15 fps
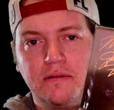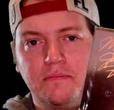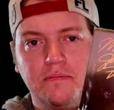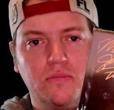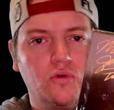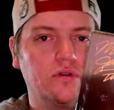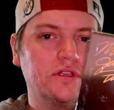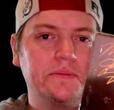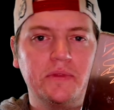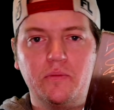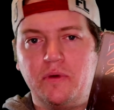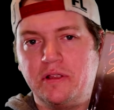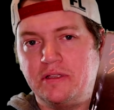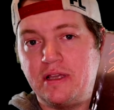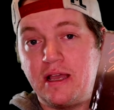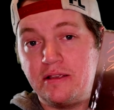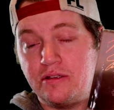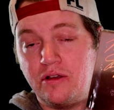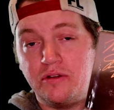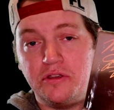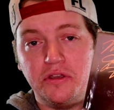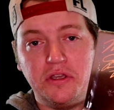or some of the ones I saw,
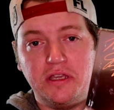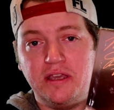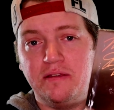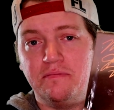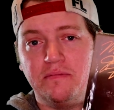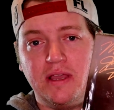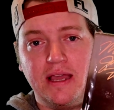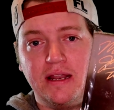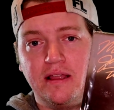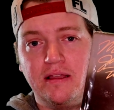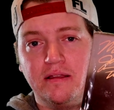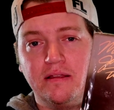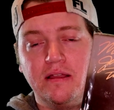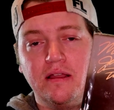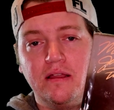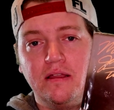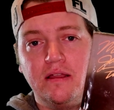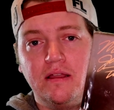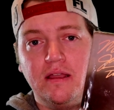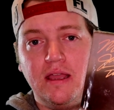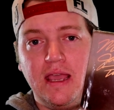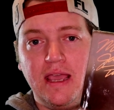you can get at a
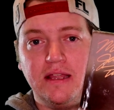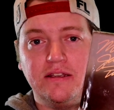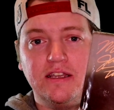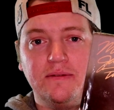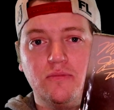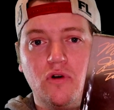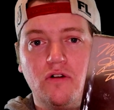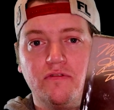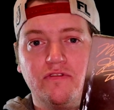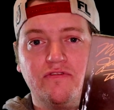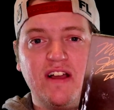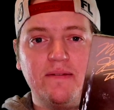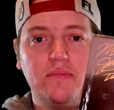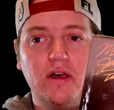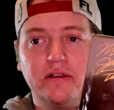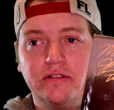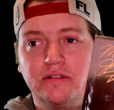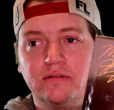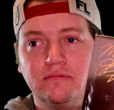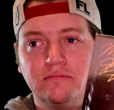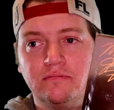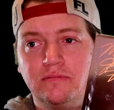antique mall for $5,
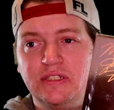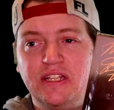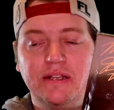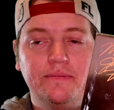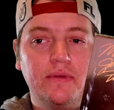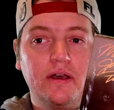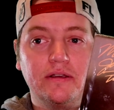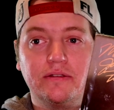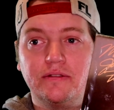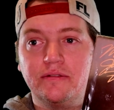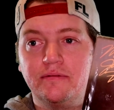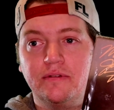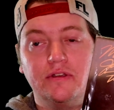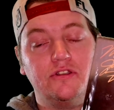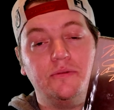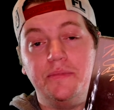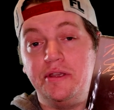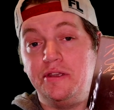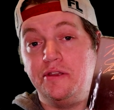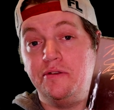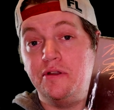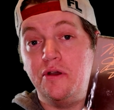$10, assuming
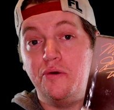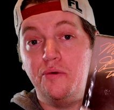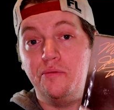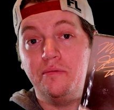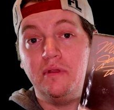you know